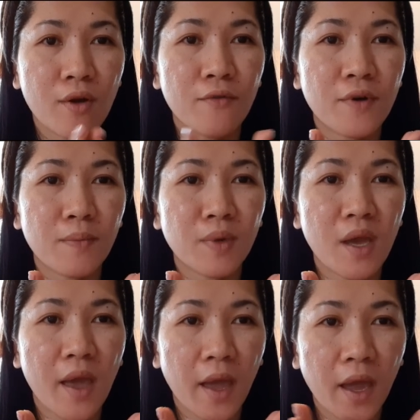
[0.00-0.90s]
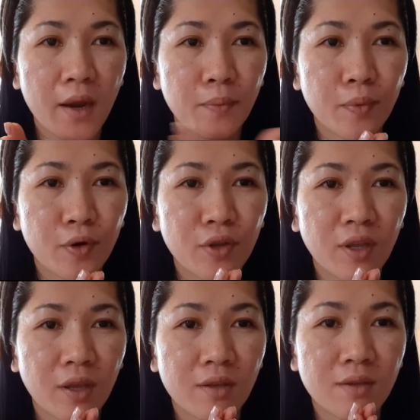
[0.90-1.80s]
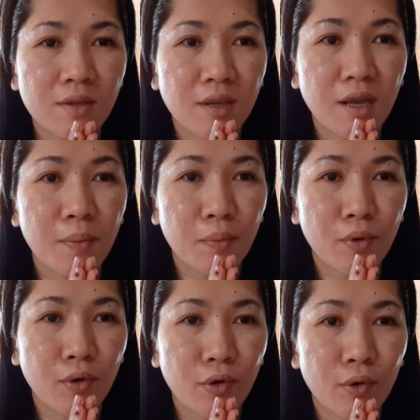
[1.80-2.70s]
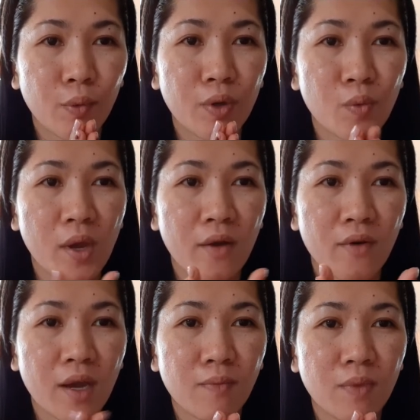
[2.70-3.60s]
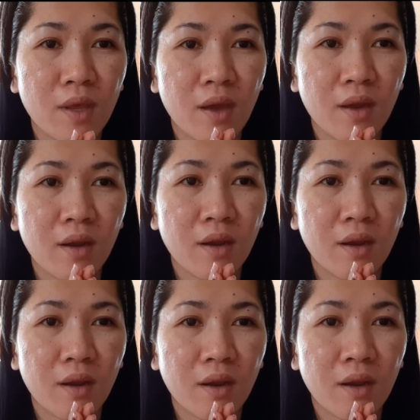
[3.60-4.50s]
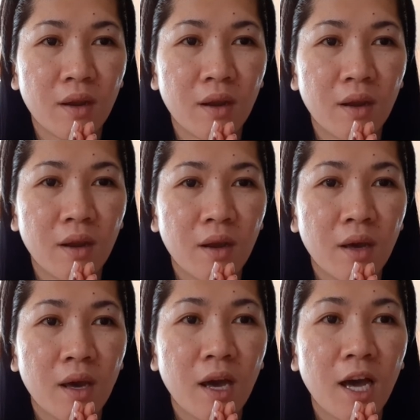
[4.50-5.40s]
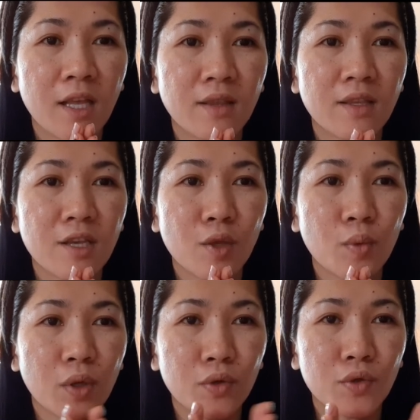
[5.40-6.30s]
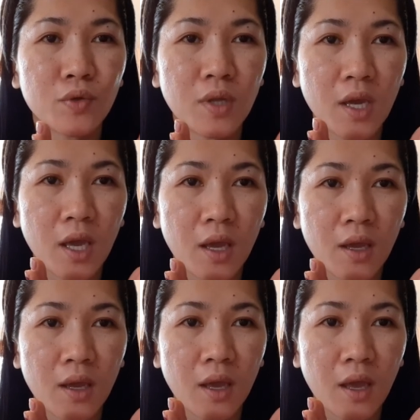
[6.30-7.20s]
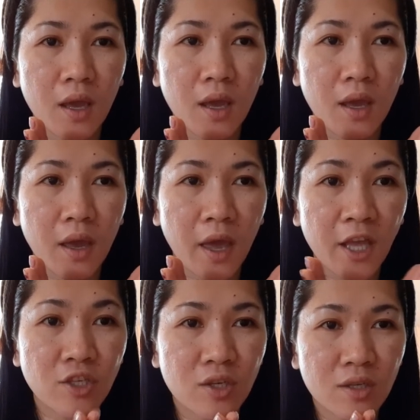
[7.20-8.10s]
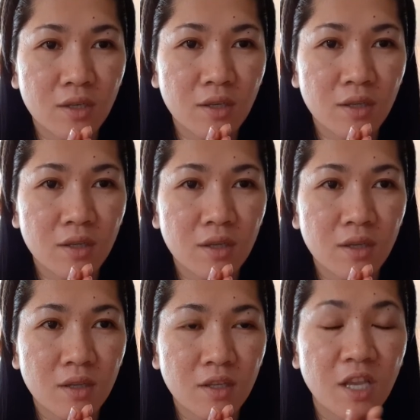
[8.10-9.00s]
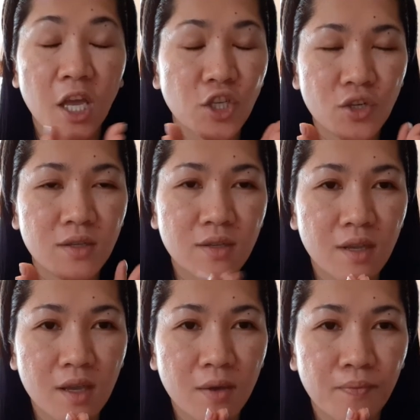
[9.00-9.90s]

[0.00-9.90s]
from the airport in Singapore, when we arrive there, until we go to the agency